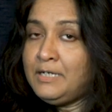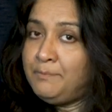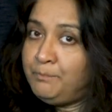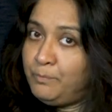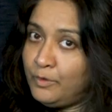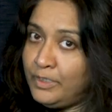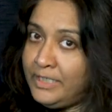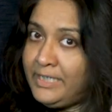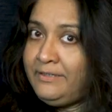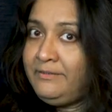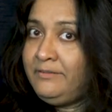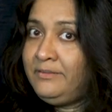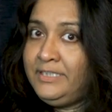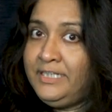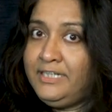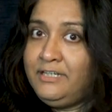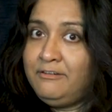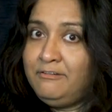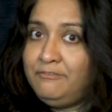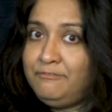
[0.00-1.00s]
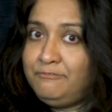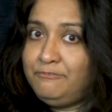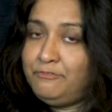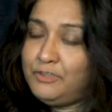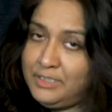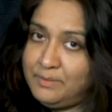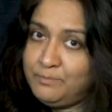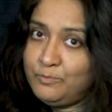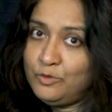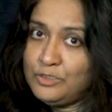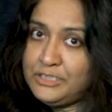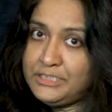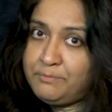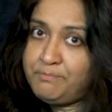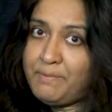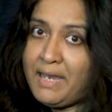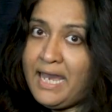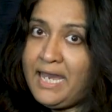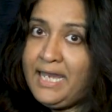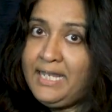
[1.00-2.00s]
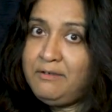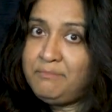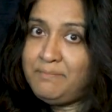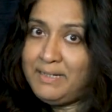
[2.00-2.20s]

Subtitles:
Poetry for the most part,